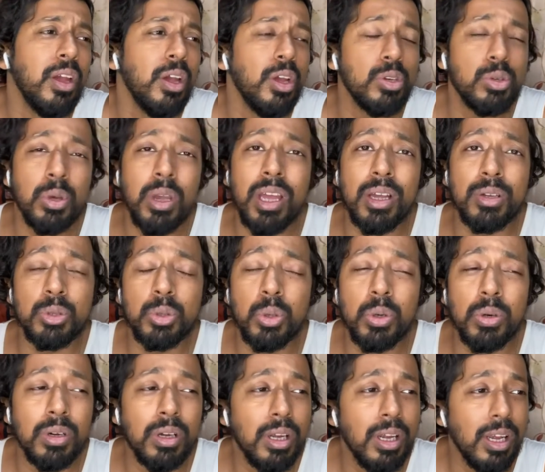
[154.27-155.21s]
So yeah,
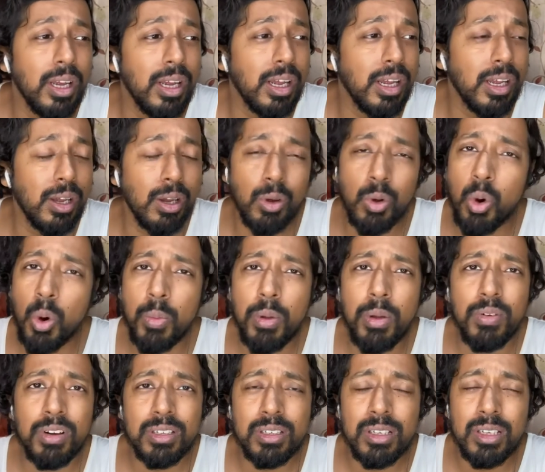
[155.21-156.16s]
so
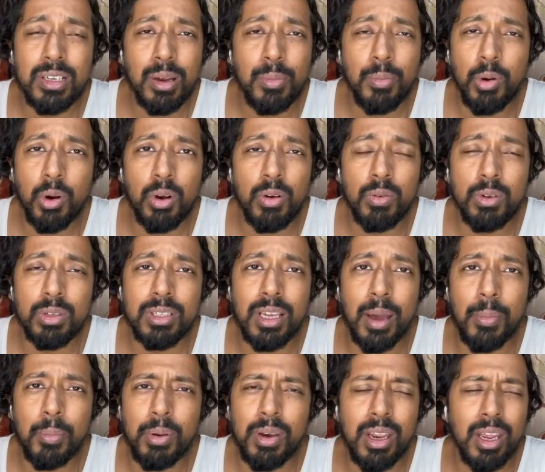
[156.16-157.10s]
Kobe versus LeBron was
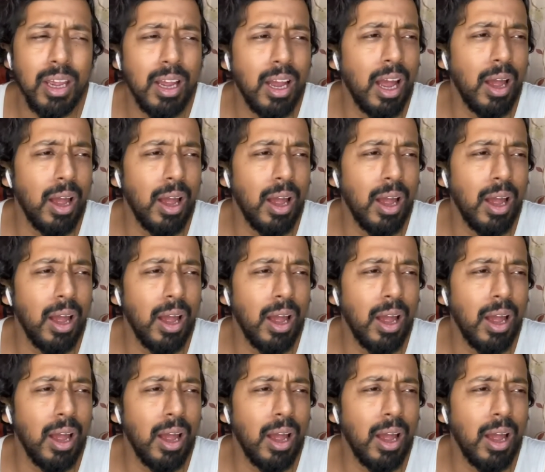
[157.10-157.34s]
happening.